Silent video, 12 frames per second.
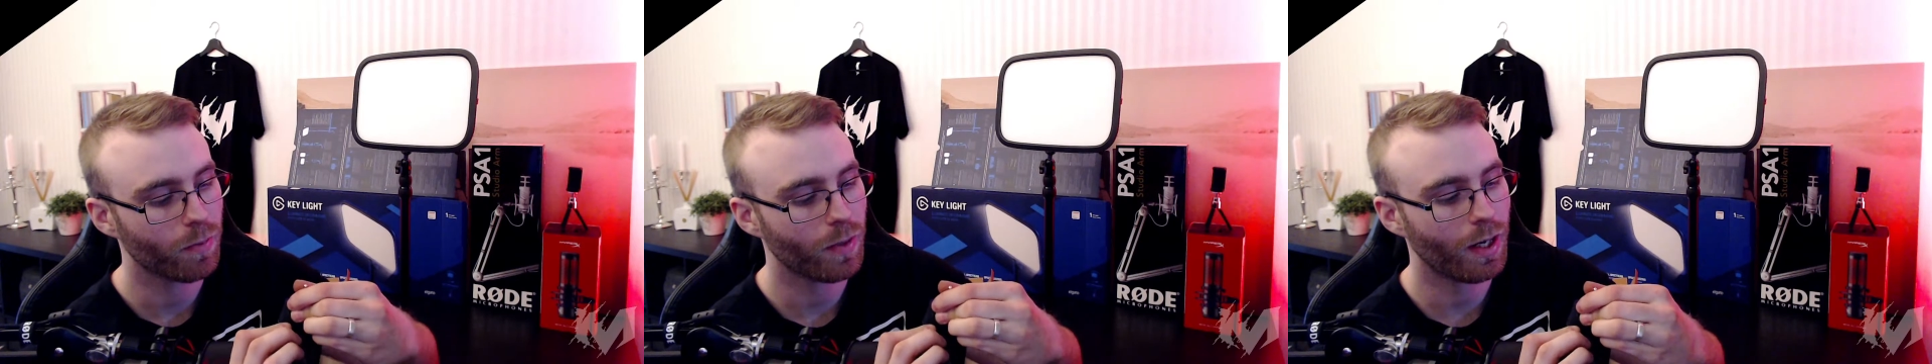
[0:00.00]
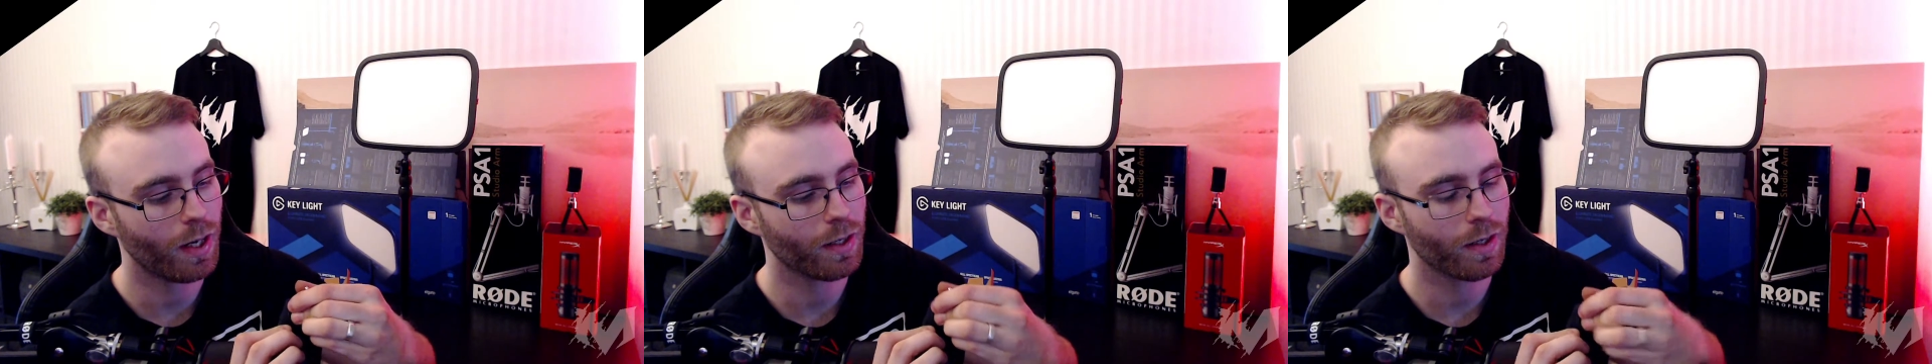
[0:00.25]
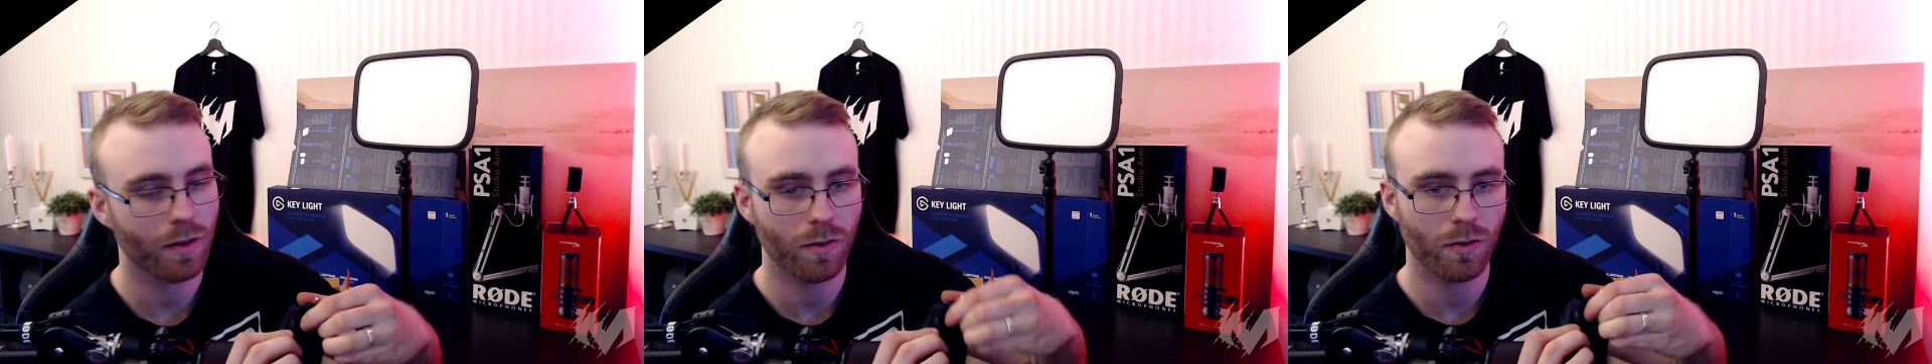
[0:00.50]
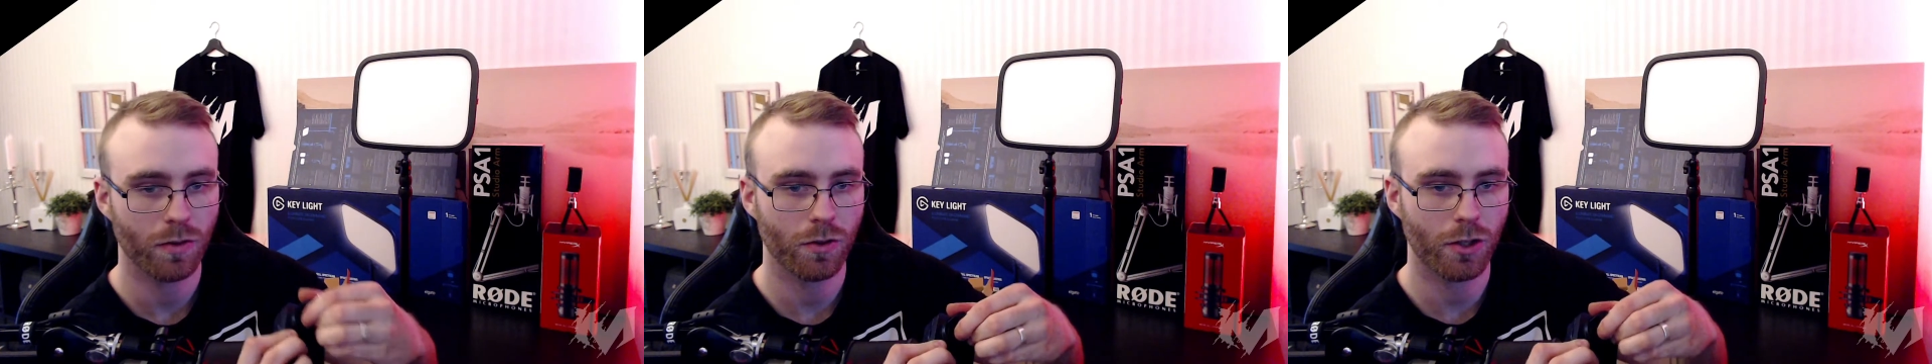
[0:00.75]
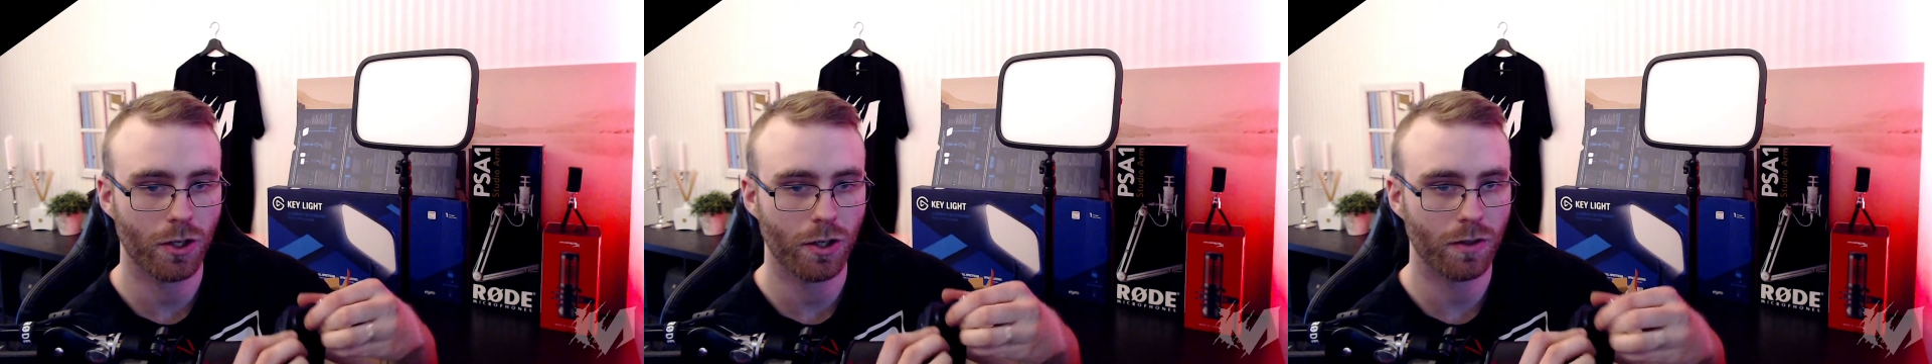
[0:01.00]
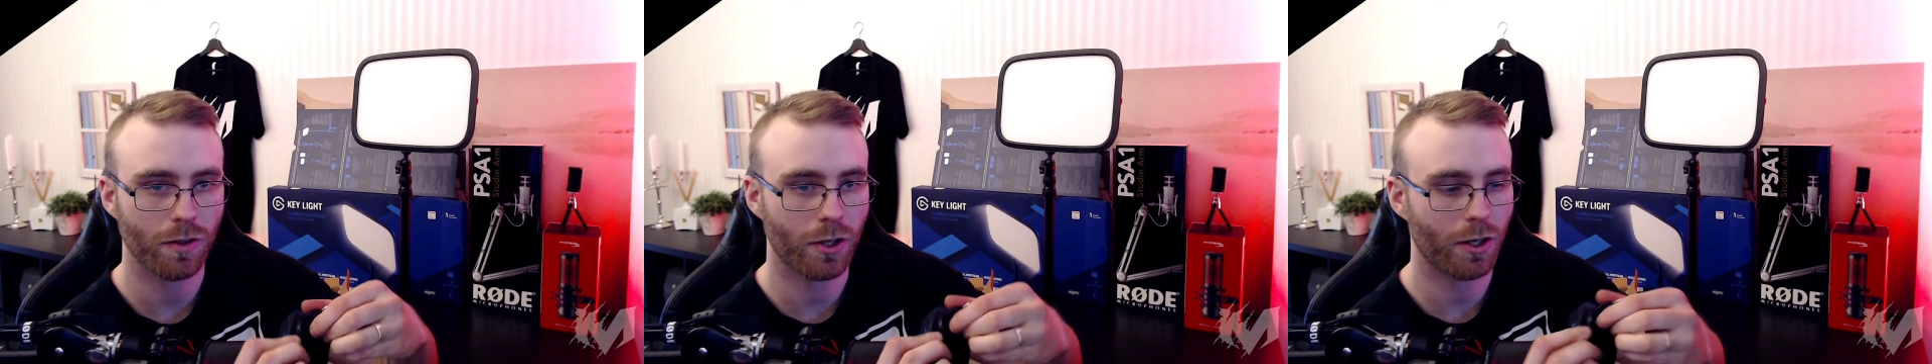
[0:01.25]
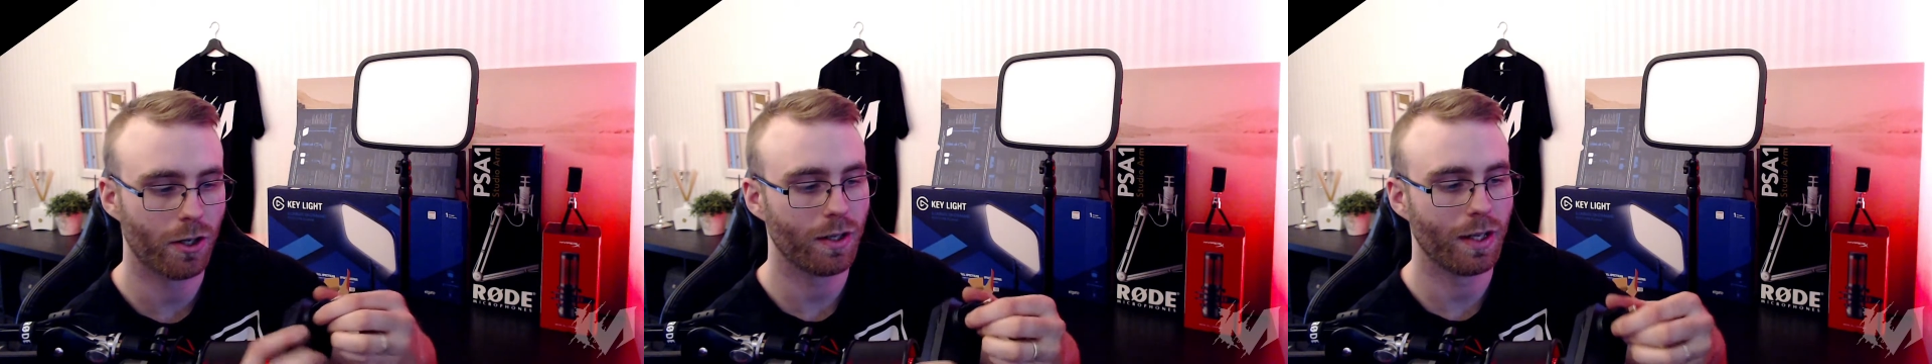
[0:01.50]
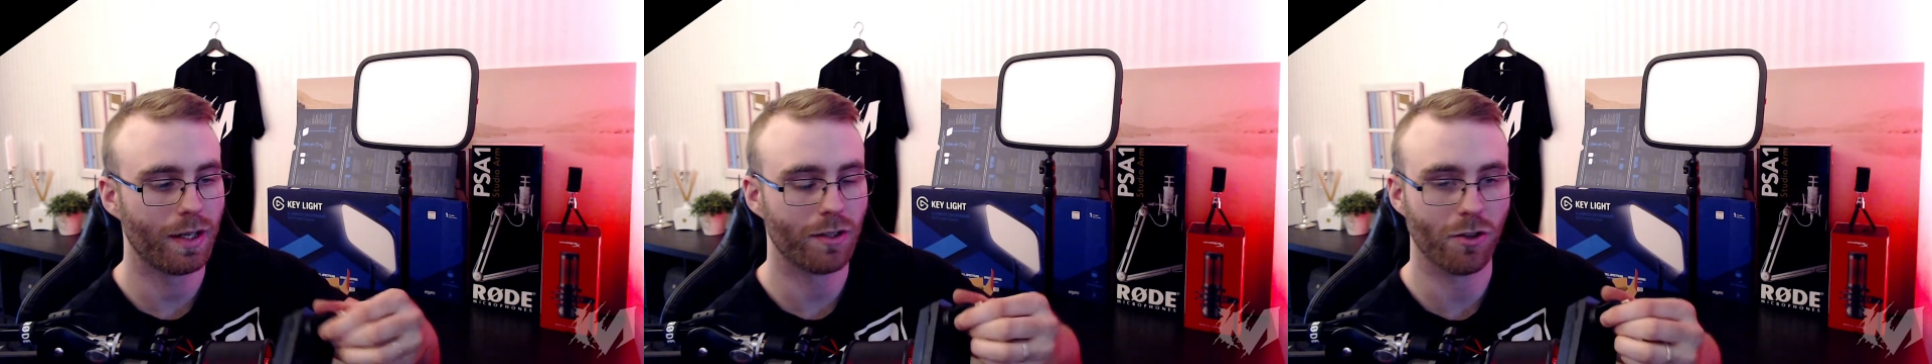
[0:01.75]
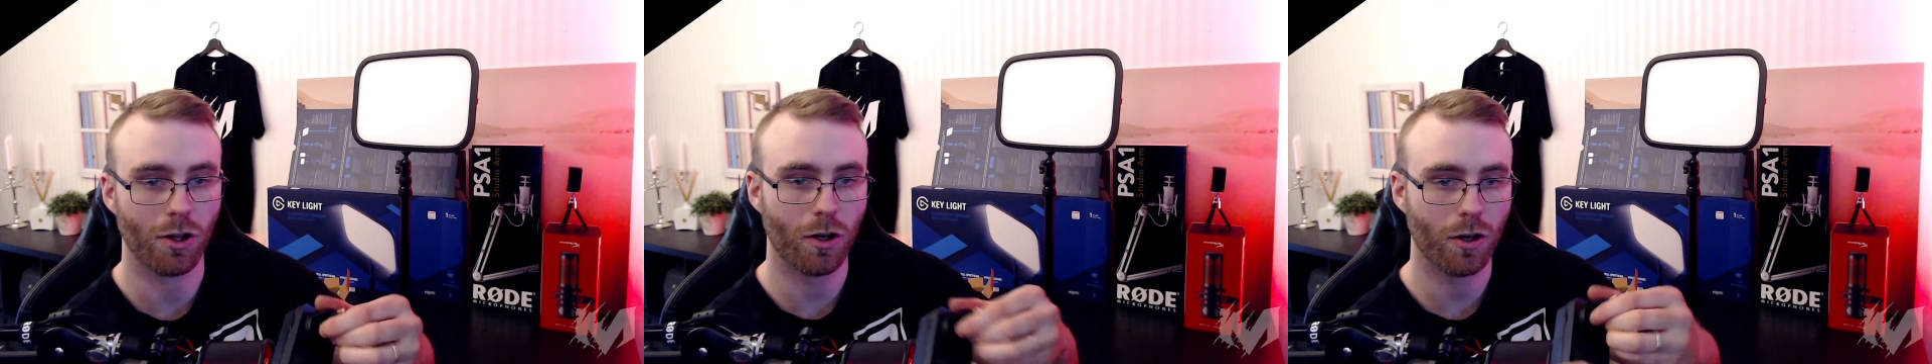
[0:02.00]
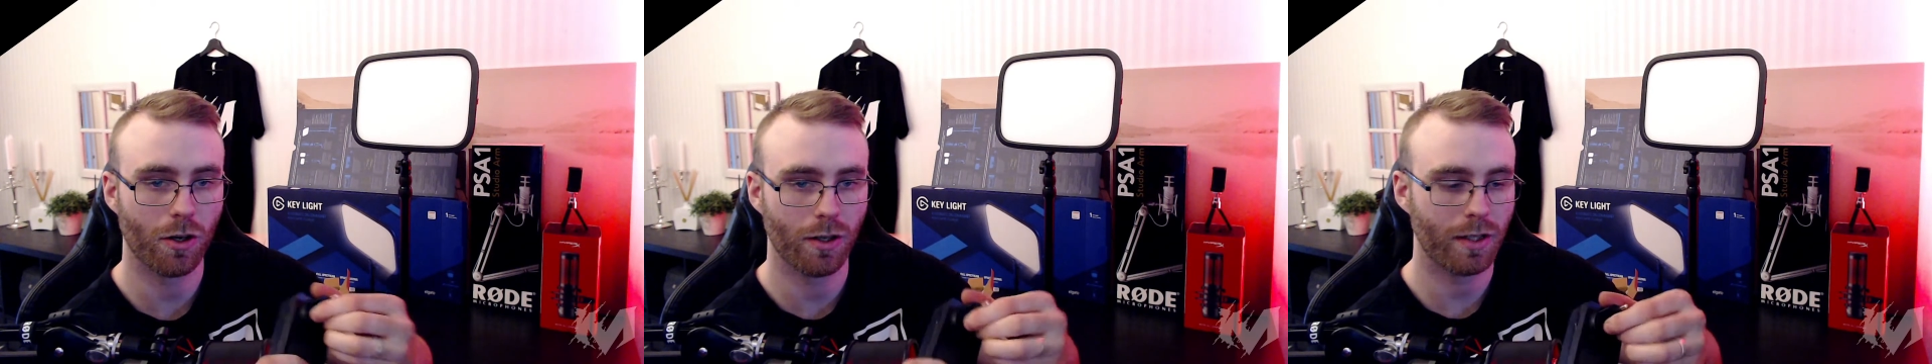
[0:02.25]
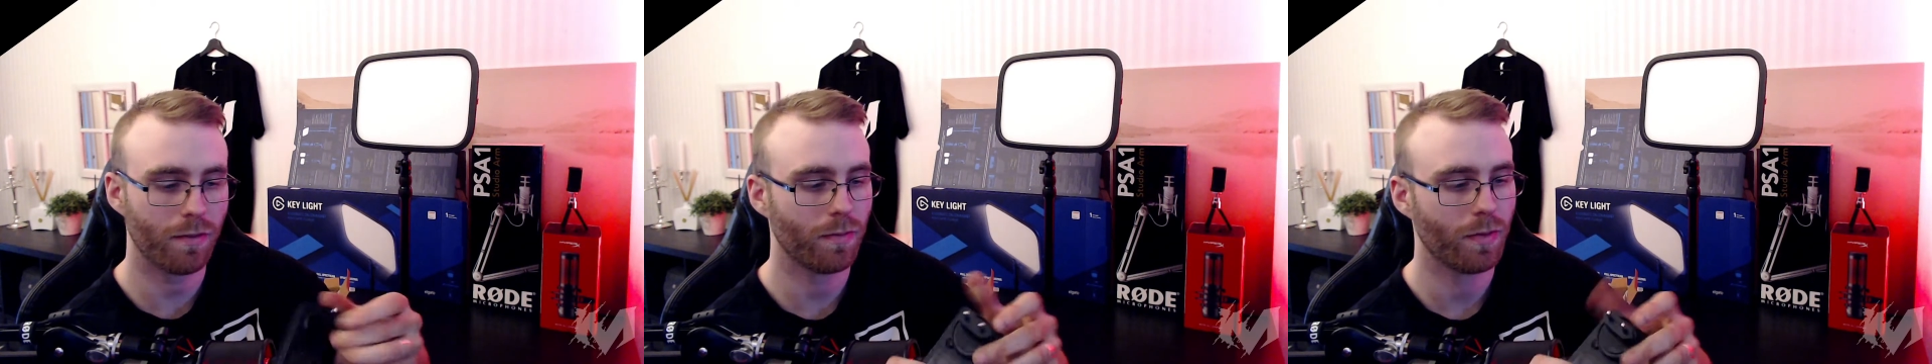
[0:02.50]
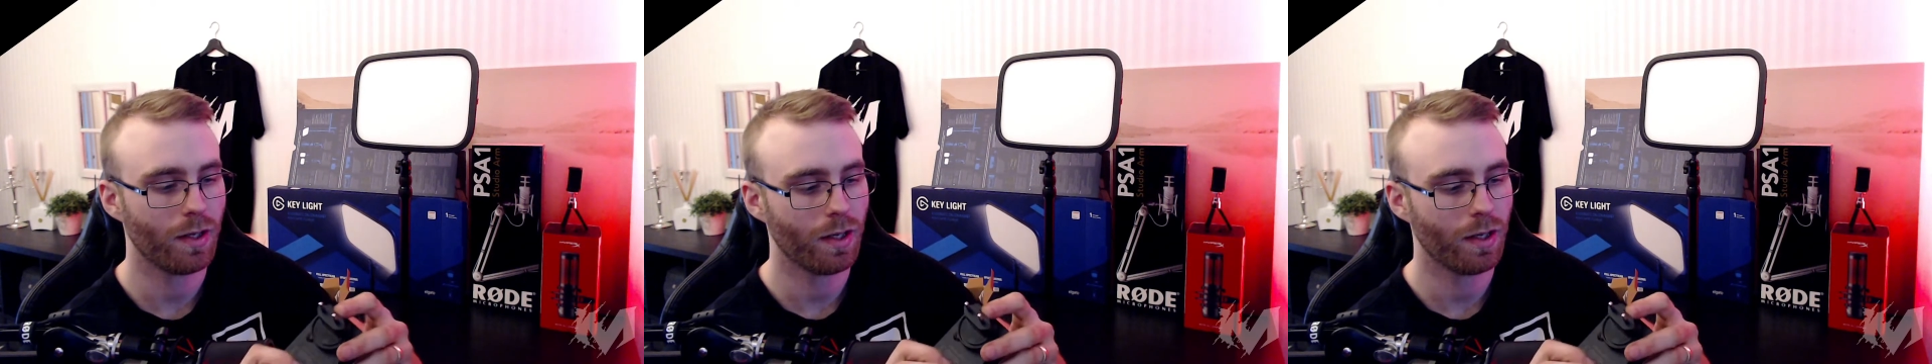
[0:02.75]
and turn, and it's a lock on it,